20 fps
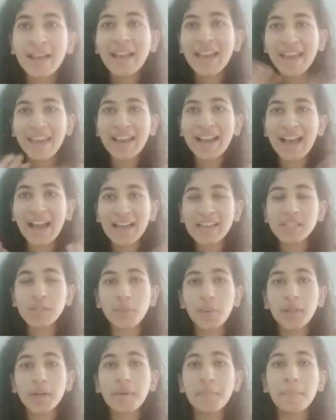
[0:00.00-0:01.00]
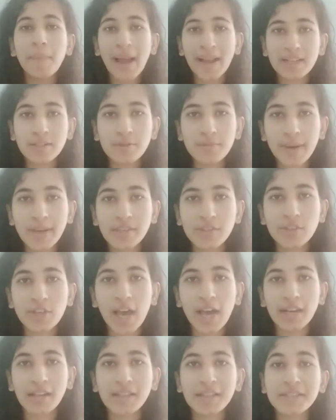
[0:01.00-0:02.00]
Hey guys, welcome back to my
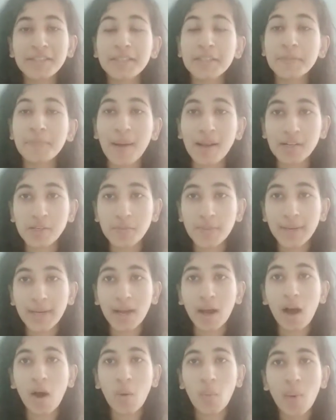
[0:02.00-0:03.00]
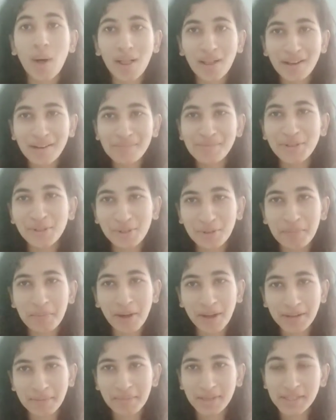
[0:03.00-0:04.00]
channel. This is Pashpika. Welcome to
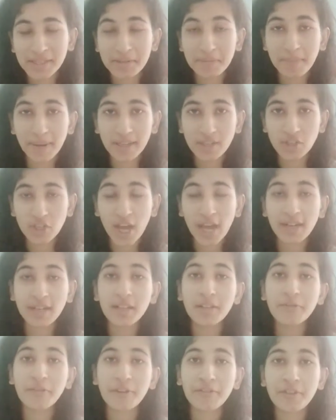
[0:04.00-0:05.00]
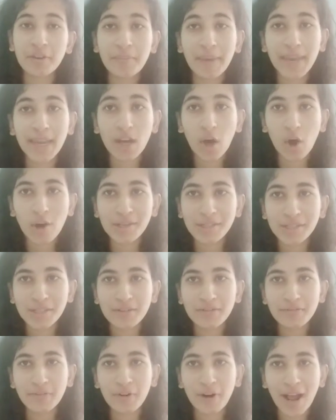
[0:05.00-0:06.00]
Global Magazine Pay channel where we make
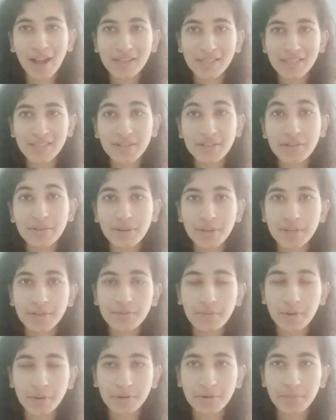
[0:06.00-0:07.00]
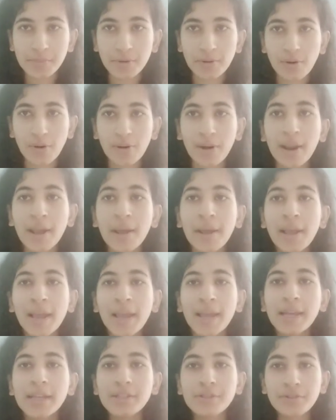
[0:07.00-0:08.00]
content for artists and creative entrepreneur.
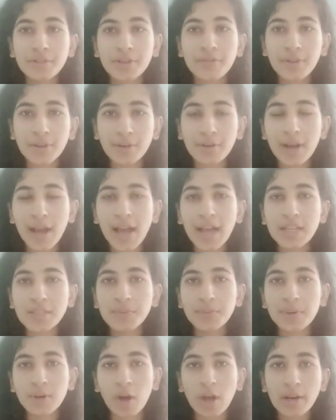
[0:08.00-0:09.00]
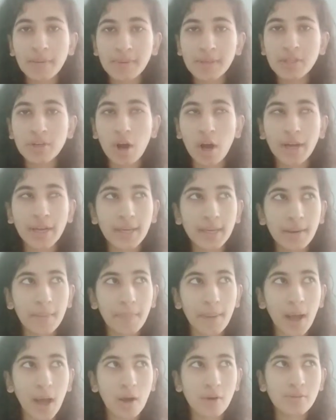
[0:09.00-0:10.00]
In today's video guys, we're going to be talking
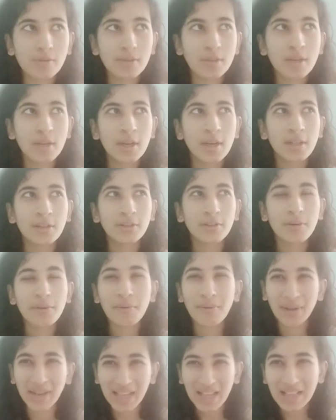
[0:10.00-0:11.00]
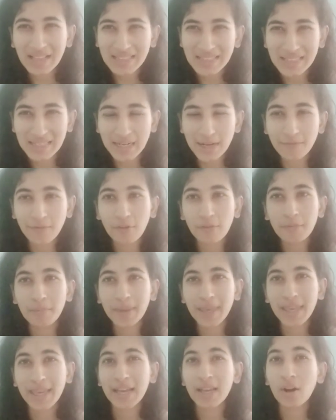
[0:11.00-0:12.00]
about the real stuff of
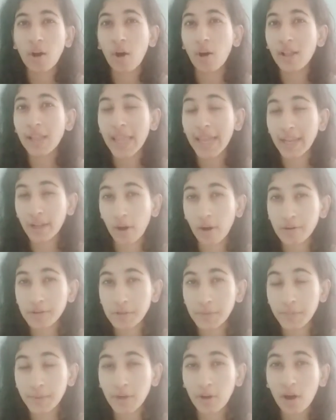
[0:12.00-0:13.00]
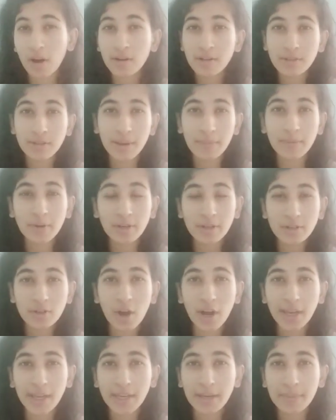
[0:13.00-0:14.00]
being an online entrepreneur. So I'm going to
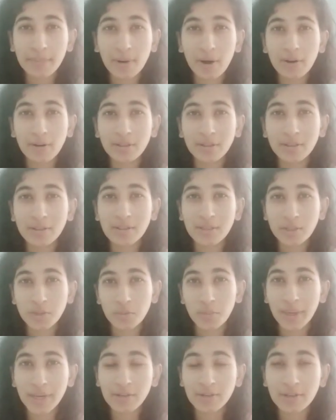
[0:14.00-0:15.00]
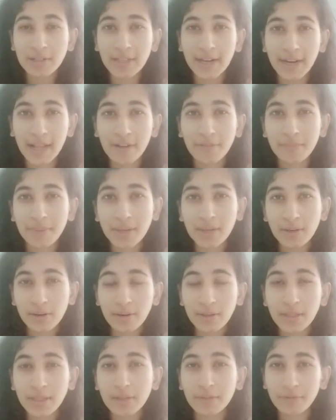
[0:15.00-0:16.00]
talking about the situation that I've been
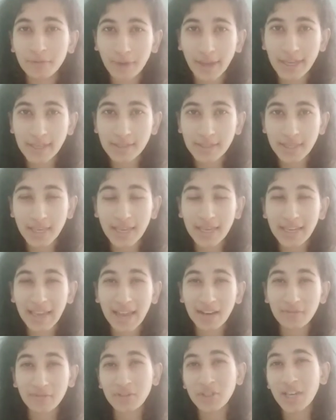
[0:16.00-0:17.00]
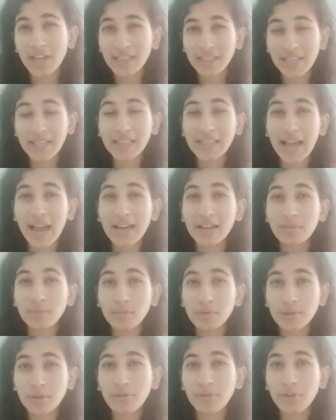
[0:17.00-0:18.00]
currently facing and which I think that
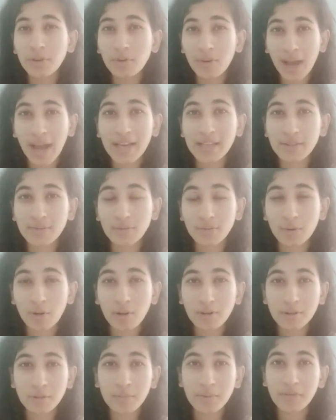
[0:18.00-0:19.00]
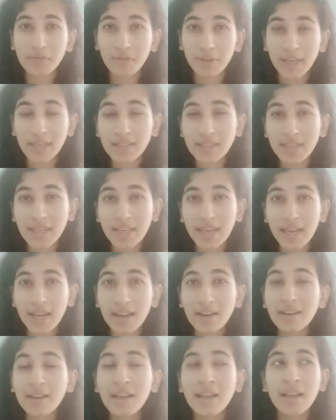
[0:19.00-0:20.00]
most of you guys would also be facing
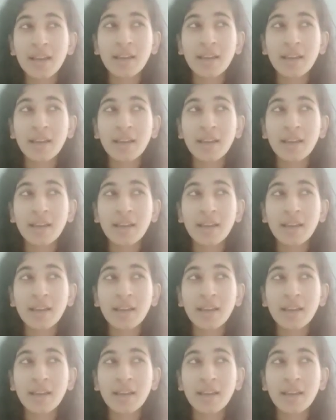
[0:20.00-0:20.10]
it.